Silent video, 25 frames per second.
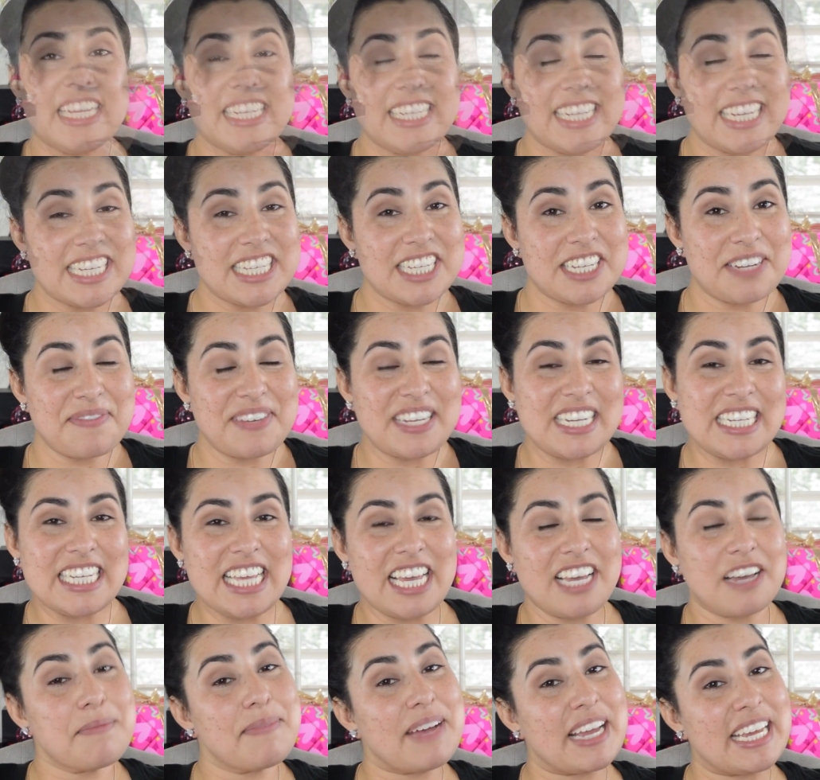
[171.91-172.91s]
Next, I'm going to
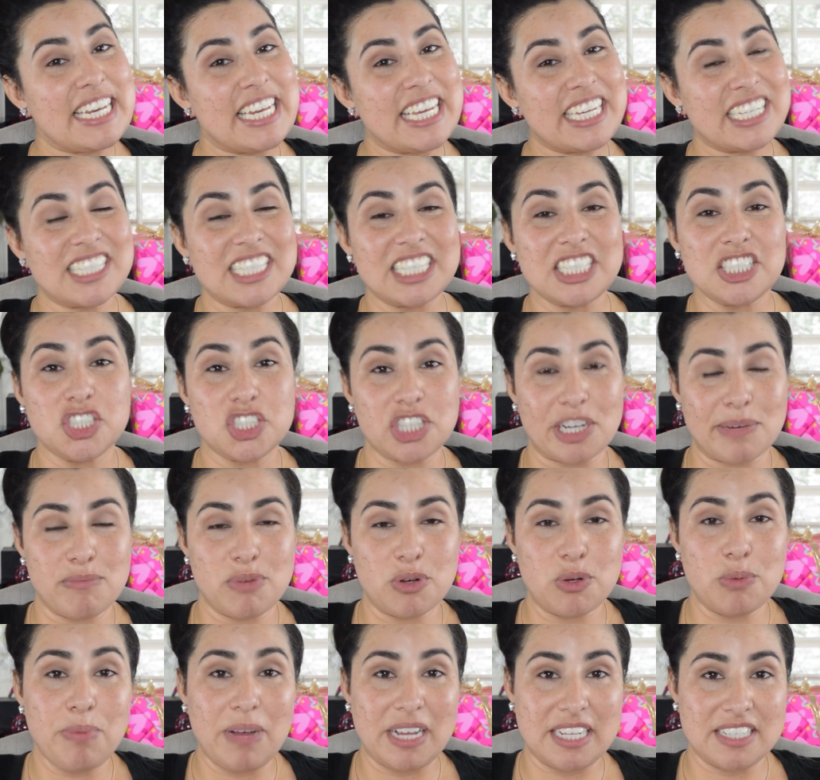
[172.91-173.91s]
take my NYX
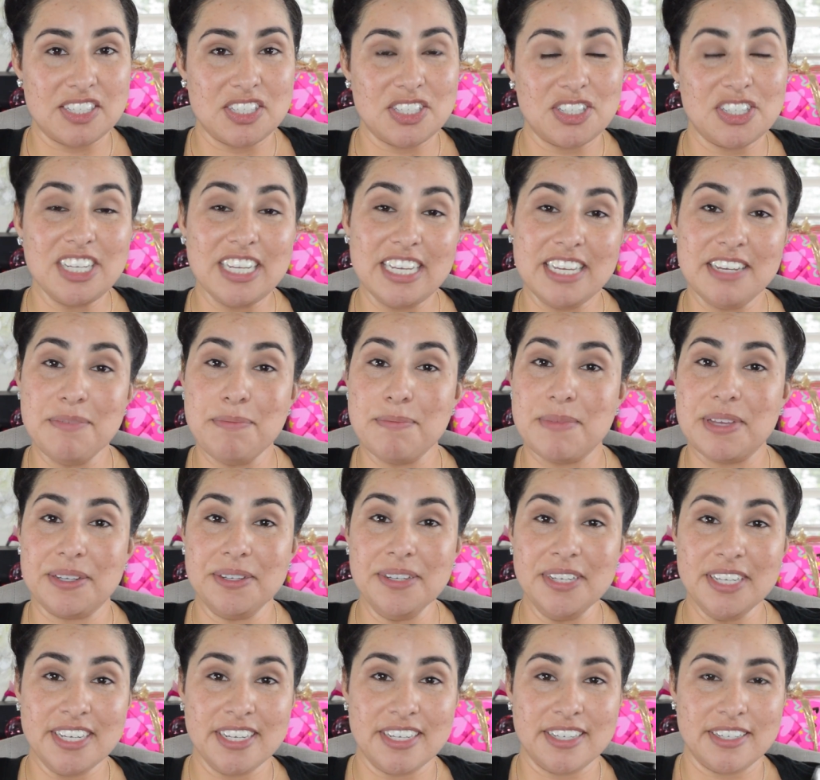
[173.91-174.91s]
Jumbo Pencil in
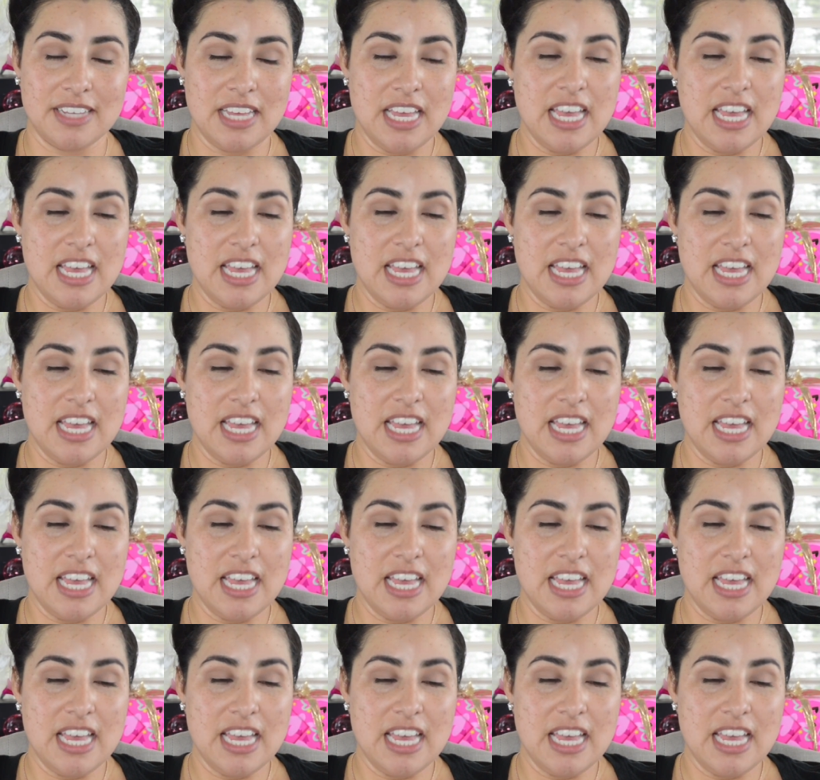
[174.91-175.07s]
Milk,